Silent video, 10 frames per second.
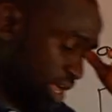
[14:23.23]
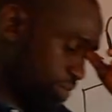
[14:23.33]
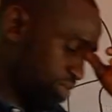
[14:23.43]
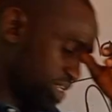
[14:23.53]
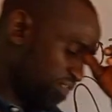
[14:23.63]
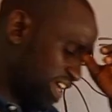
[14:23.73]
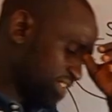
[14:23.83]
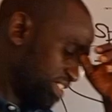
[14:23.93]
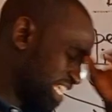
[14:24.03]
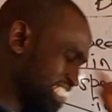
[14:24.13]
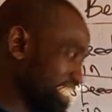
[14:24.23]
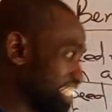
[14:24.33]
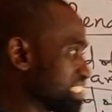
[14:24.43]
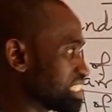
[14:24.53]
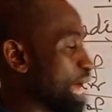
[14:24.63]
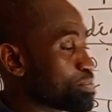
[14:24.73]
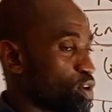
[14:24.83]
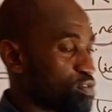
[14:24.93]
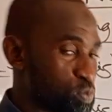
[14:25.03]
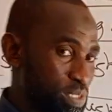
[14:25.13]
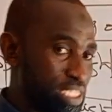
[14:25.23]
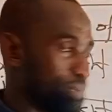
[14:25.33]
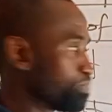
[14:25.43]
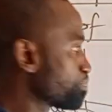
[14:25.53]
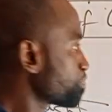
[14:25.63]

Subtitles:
now? Refractive index in terms of speed.